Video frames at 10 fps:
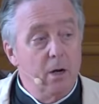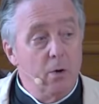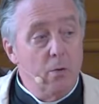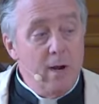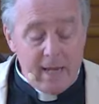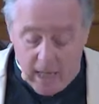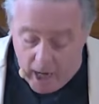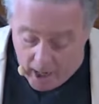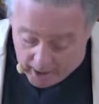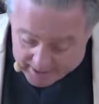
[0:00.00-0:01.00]

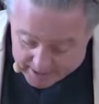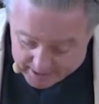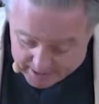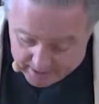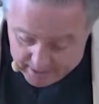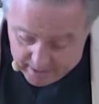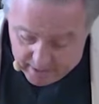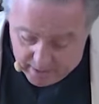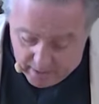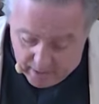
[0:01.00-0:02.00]
recast
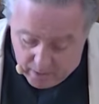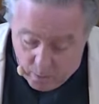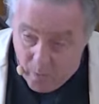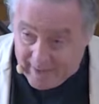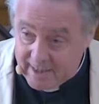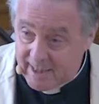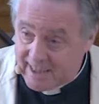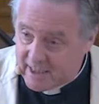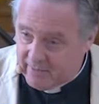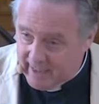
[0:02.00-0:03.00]
Western
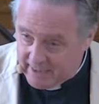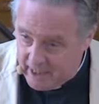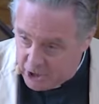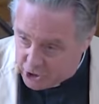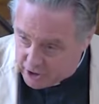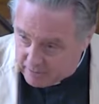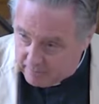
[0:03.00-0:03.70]
civilization